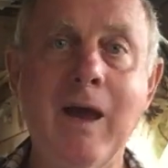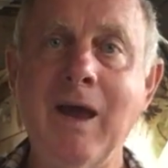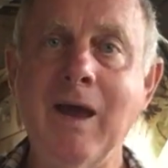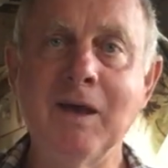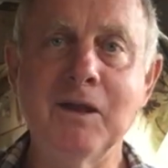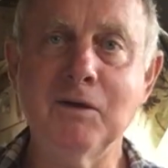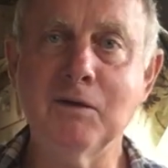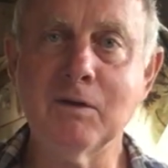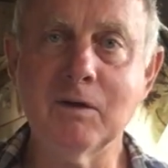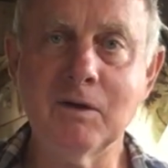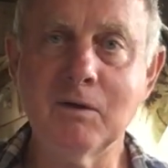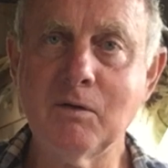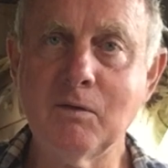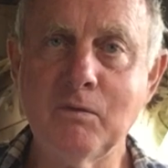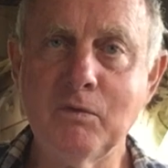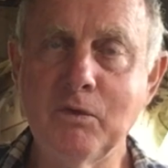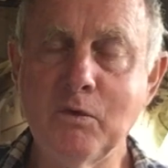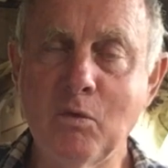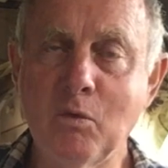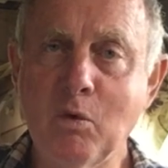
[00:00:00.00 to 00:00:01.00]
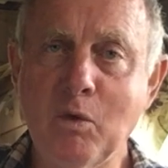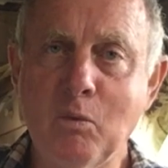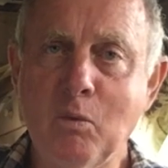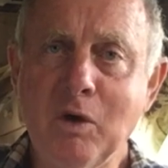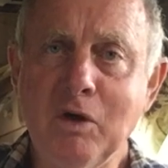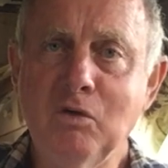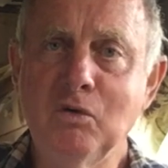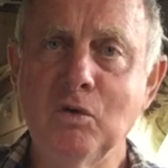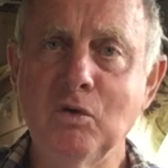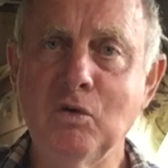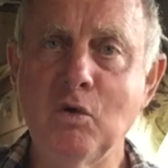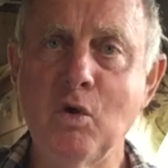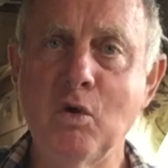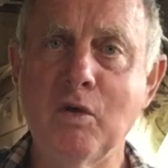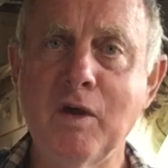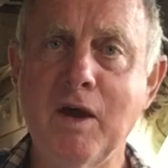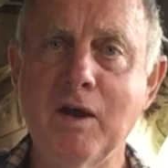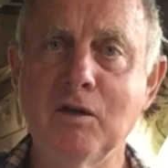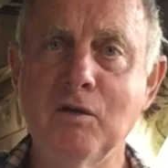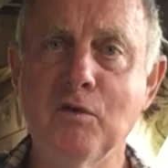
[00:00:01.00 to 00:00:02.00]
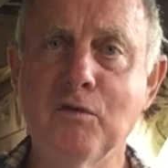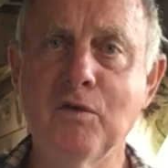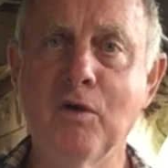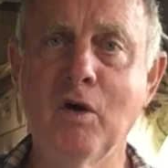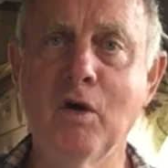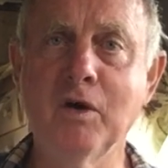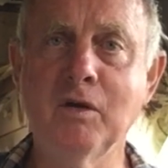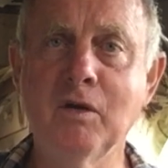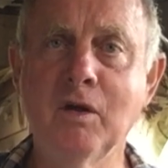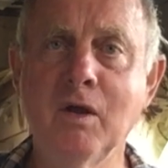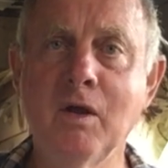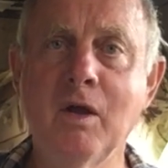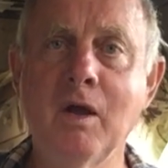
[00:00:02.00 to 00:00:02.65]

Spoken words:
And once you do that, you find